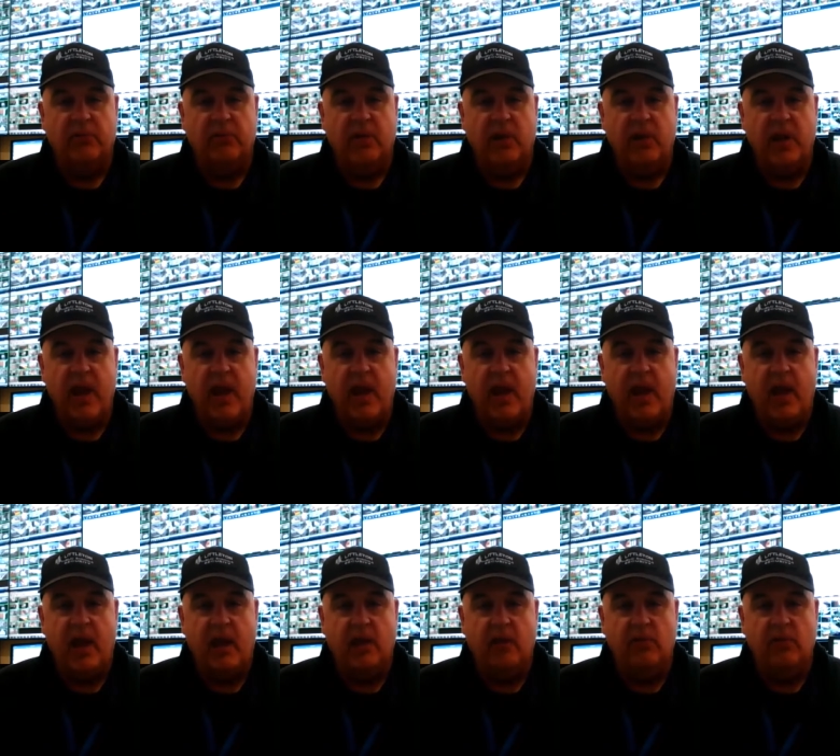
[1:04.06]
day
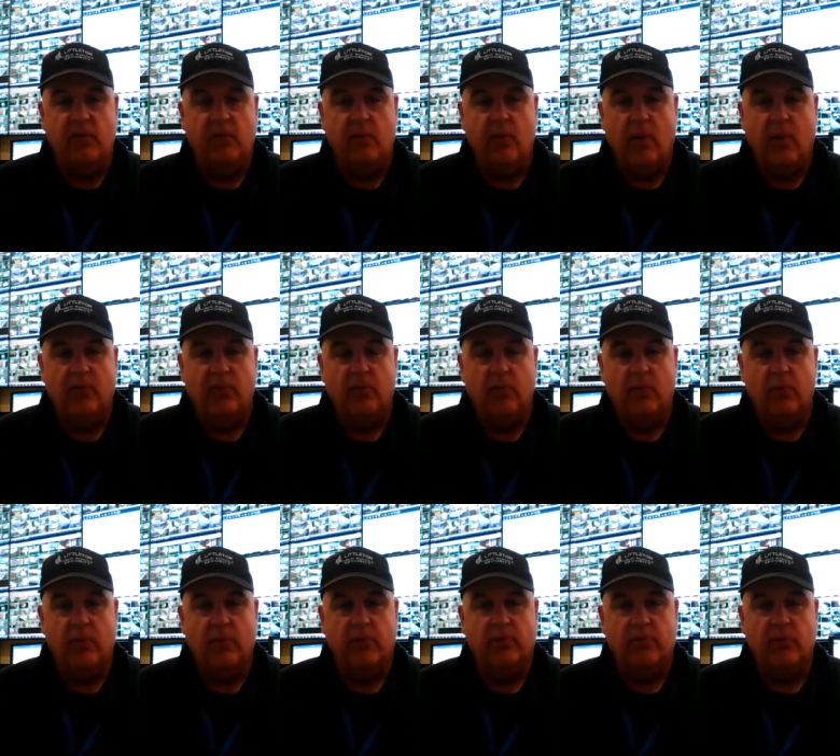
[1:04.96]
to our
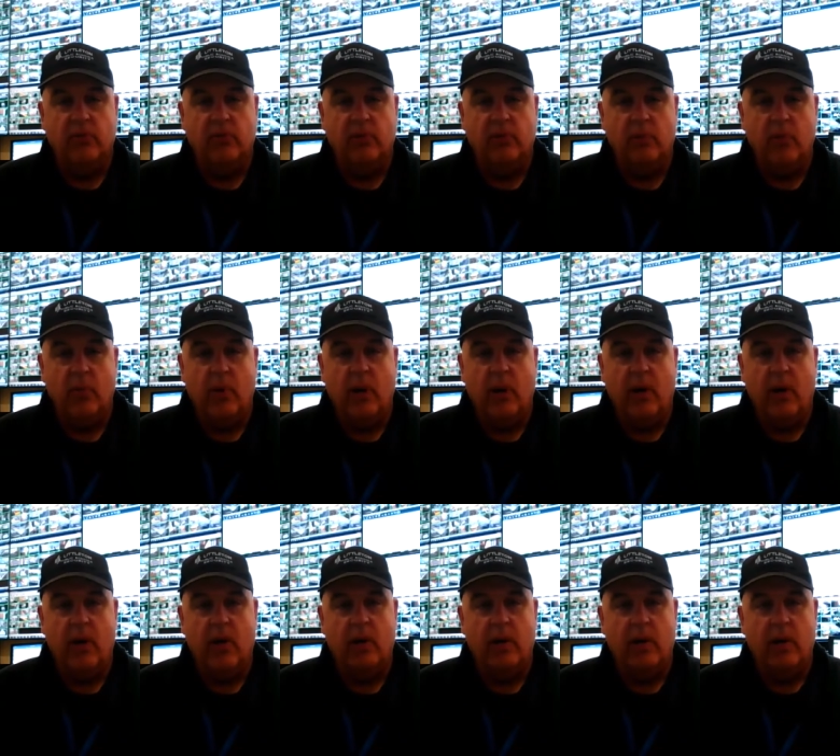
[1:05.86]
schools
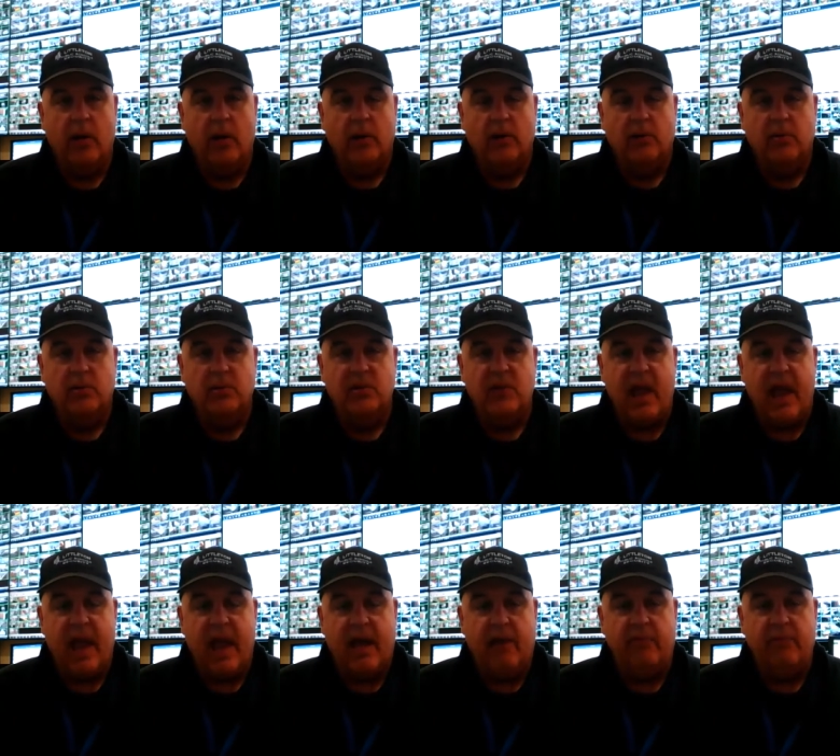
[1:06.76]
where
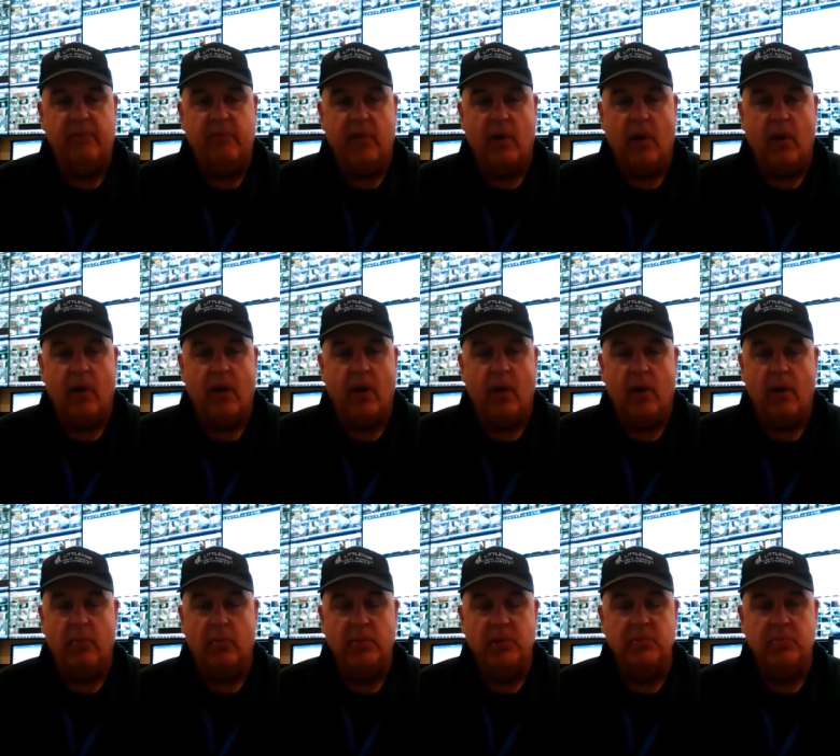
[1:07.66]
staff are
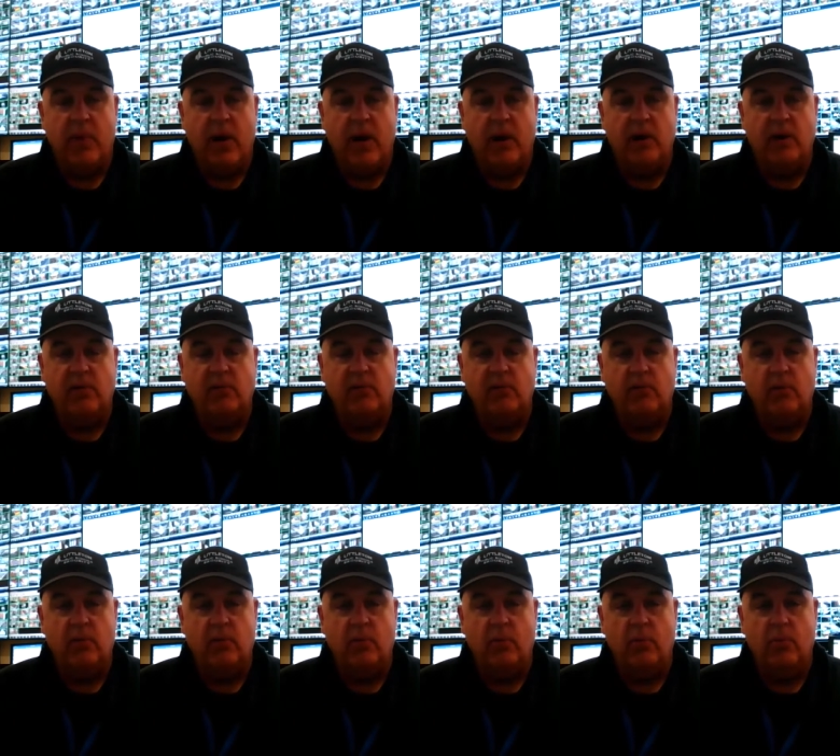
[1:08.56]
responding
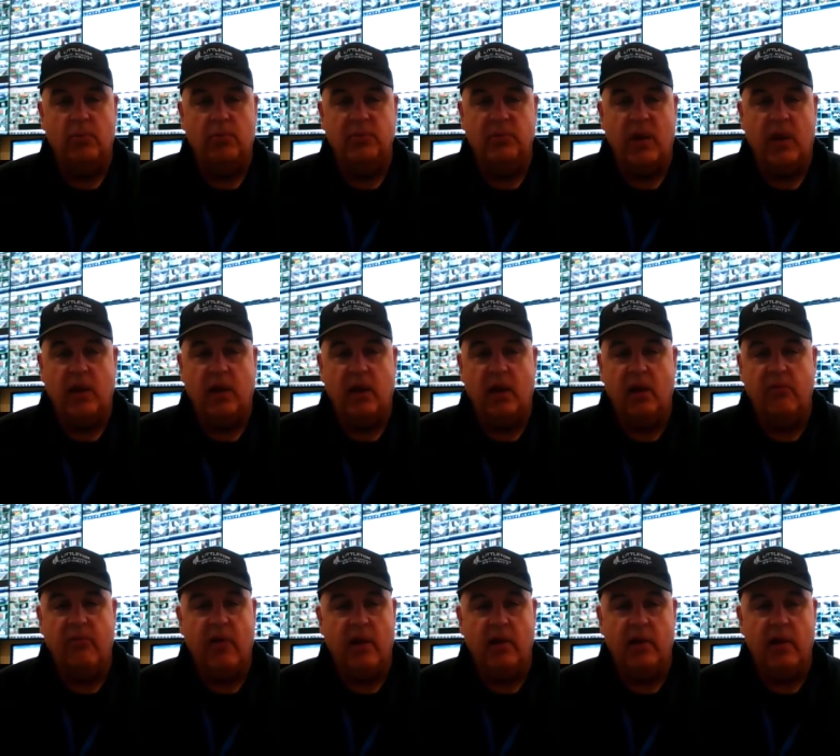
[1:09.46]
to, say, a kid
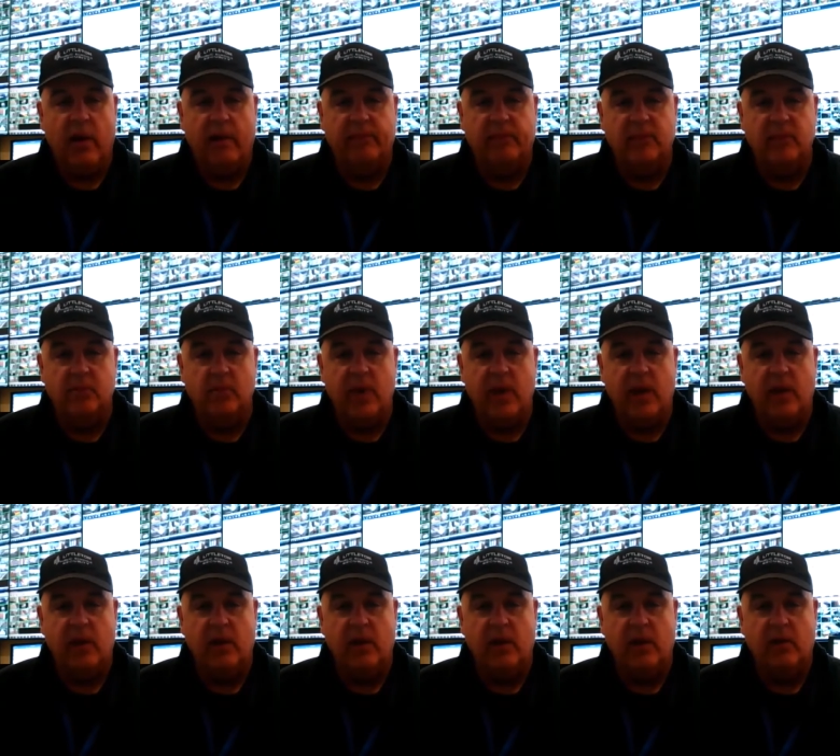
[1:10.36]
falling off the swing,
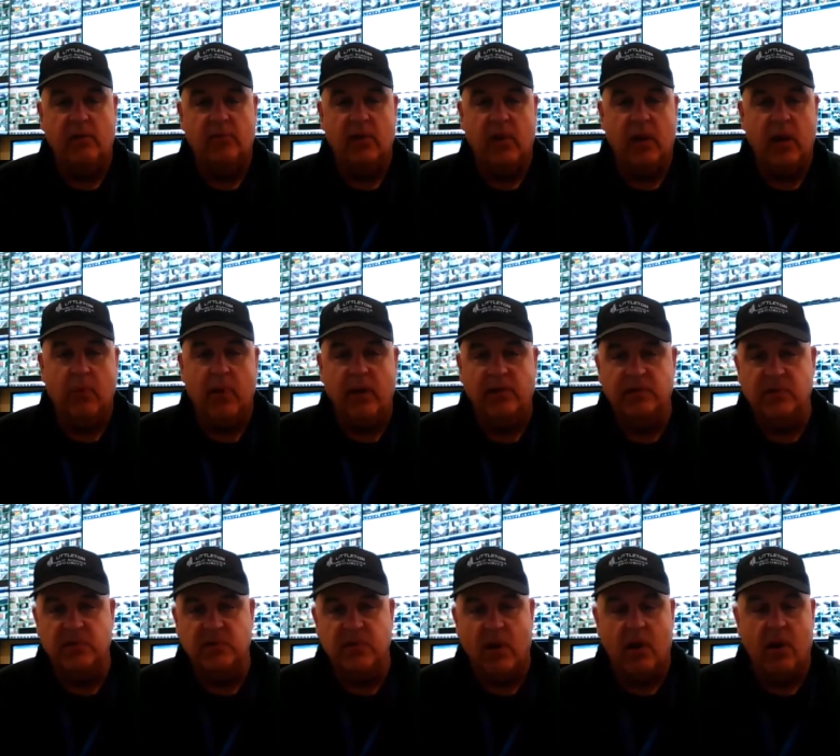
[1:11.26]
so a kid
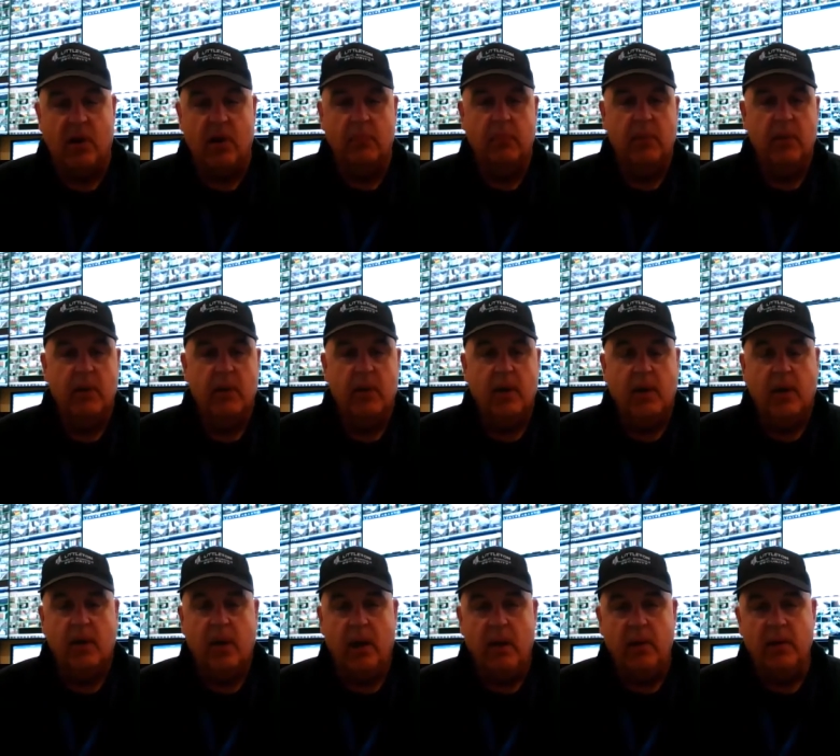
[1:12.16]
breaks his arm.
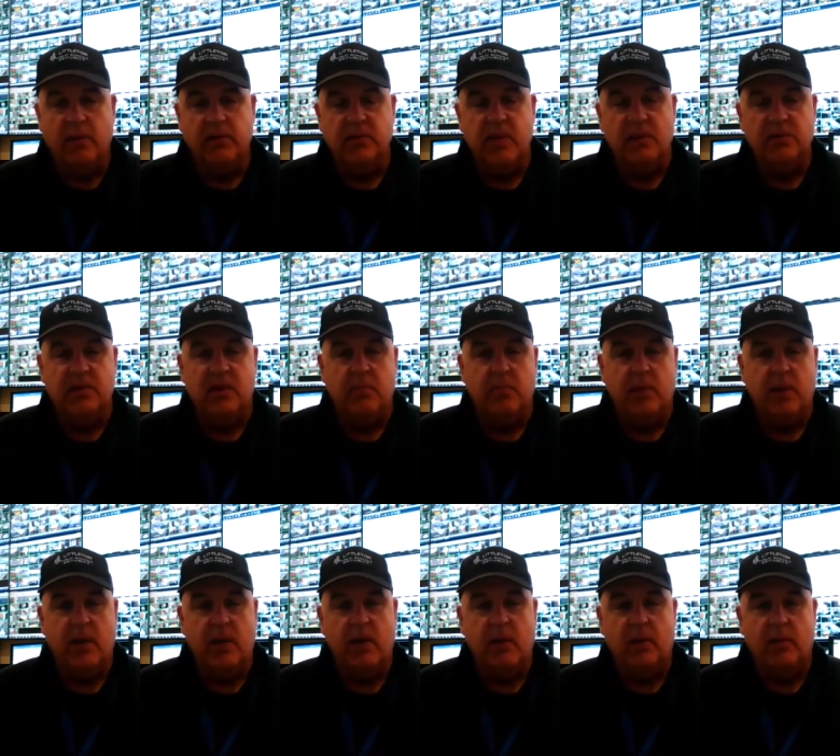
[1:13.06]
And those things
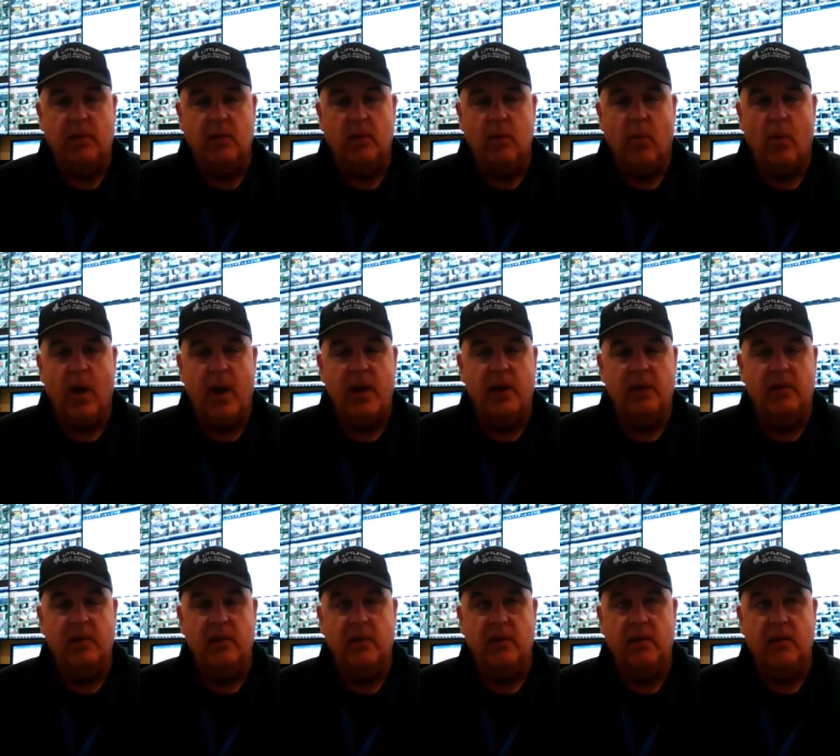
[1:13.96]
could be
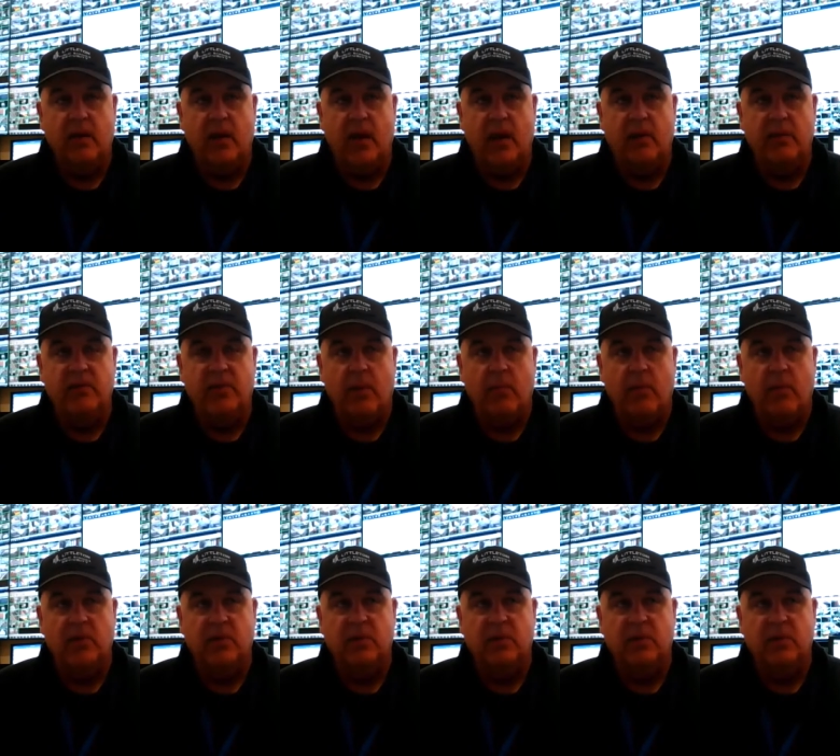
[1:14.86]
quite, how do I say,